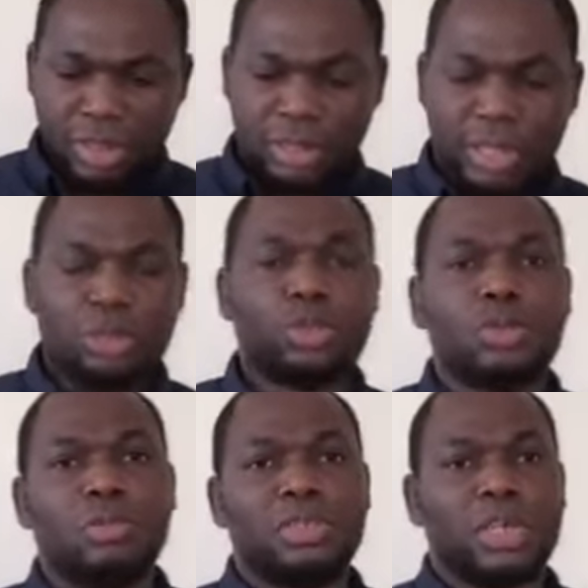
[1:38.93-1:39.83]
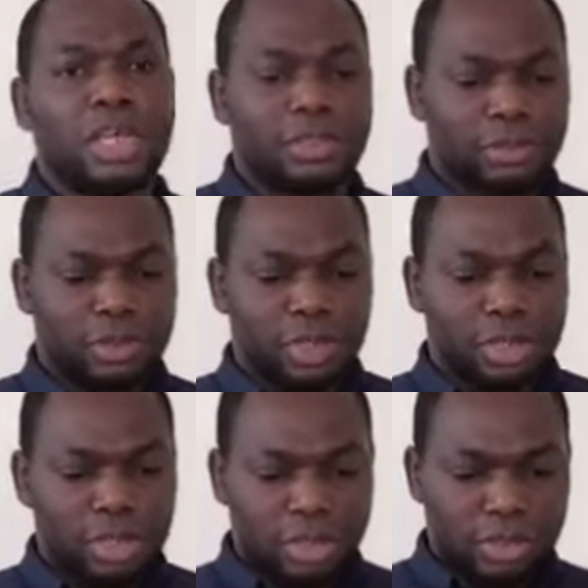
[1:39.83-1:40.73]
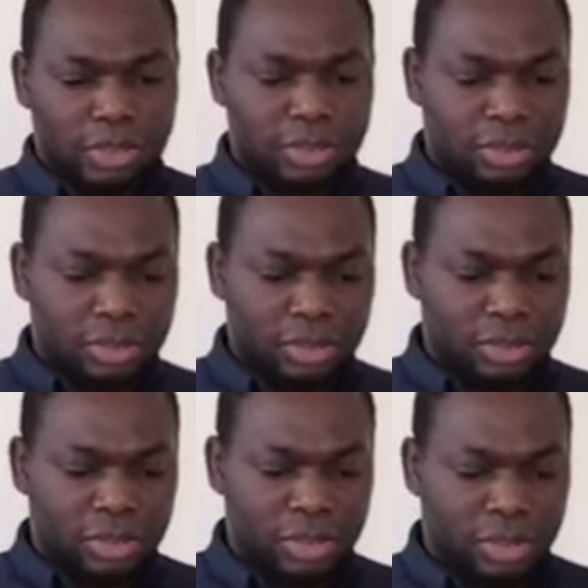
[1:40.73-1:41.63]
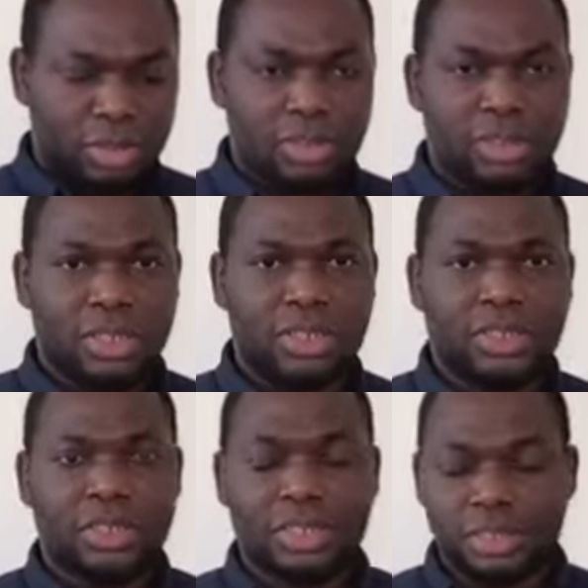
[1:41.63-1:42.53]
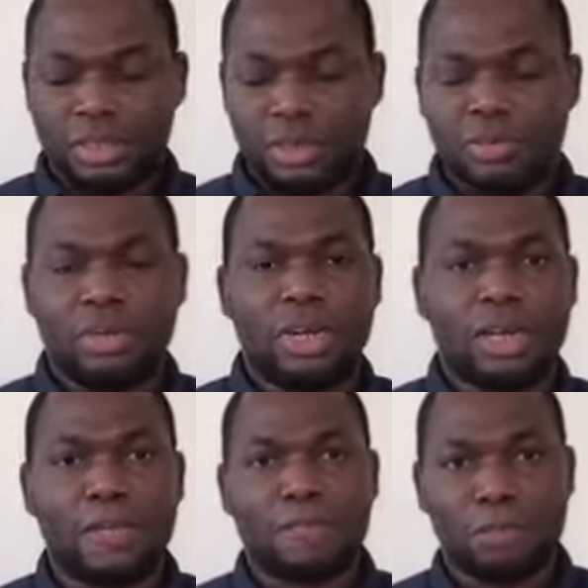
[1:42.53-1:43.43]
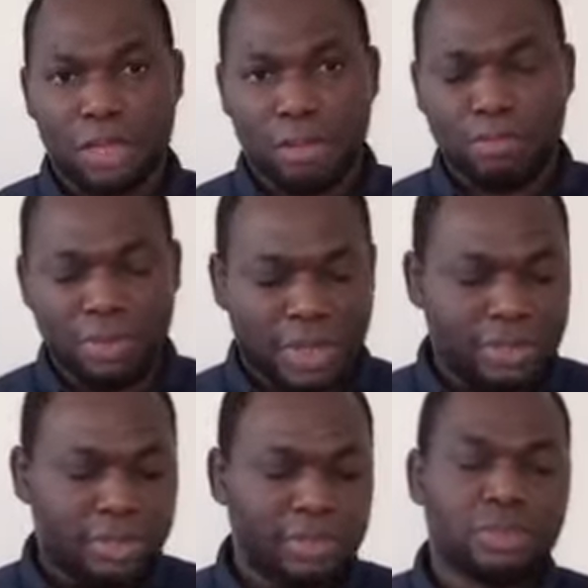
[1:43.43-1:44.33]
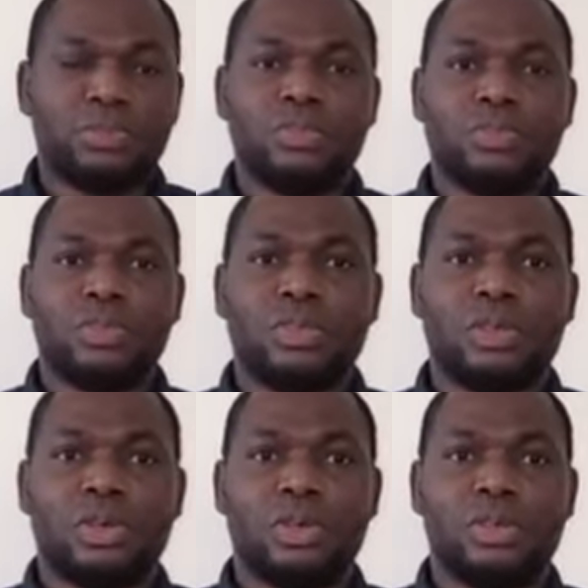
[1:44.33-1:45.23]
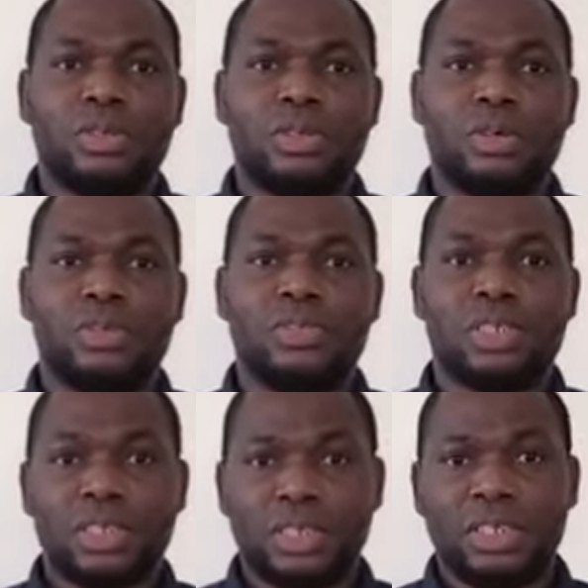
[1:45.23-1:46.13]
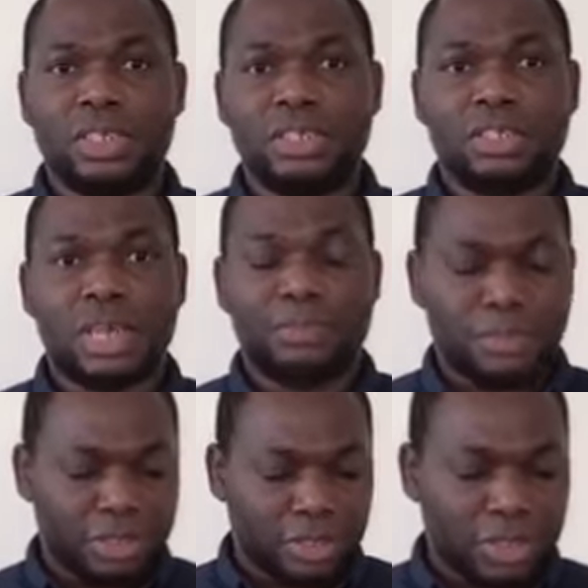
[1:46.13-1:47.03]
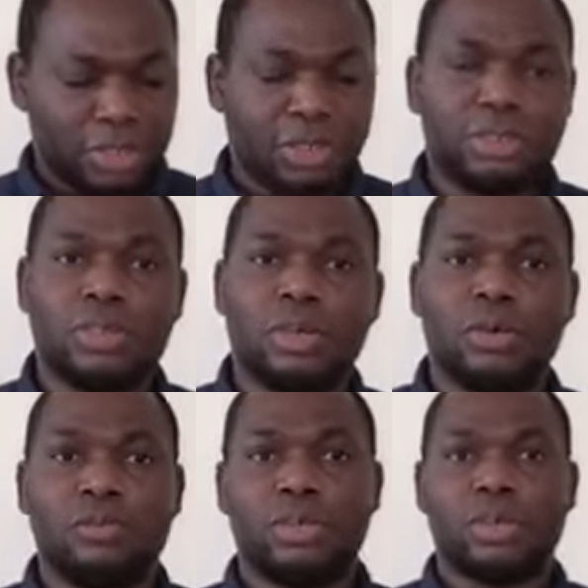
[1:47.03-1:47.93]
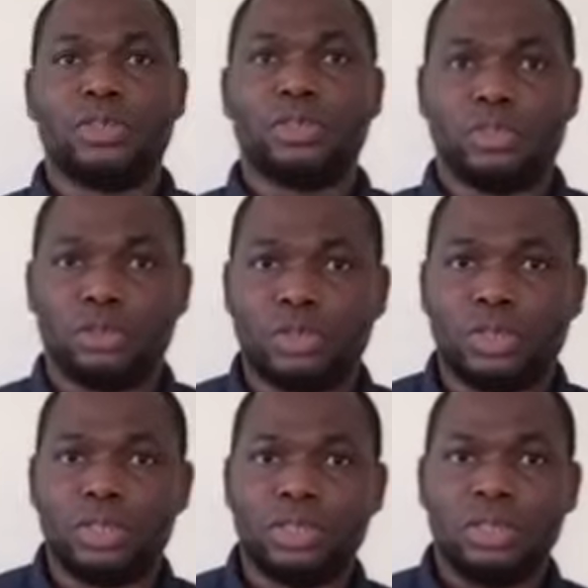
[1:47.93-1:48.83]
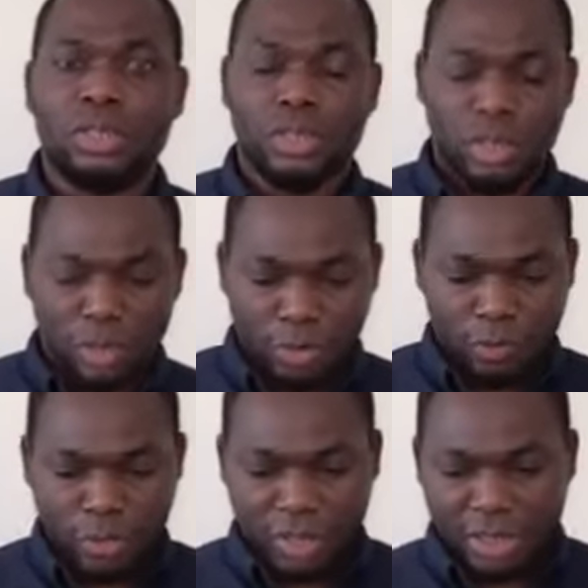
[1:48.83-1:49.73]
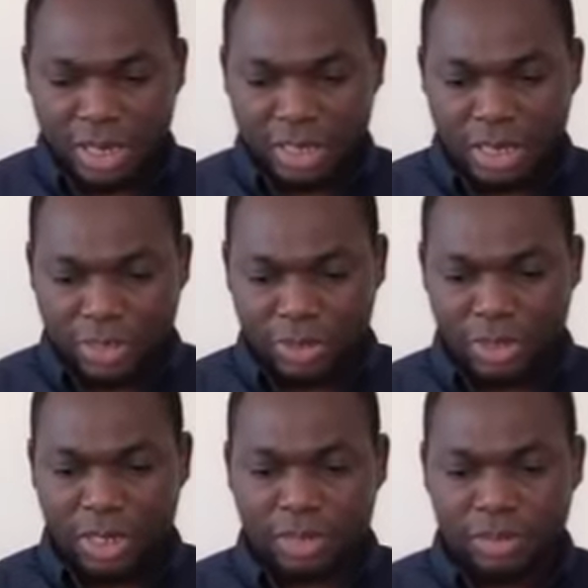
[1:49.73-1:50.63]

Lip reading: Thank you so much, guys, for joining us on day 6 of our campaign on the interpretation of the Constitution of Western Nigeria.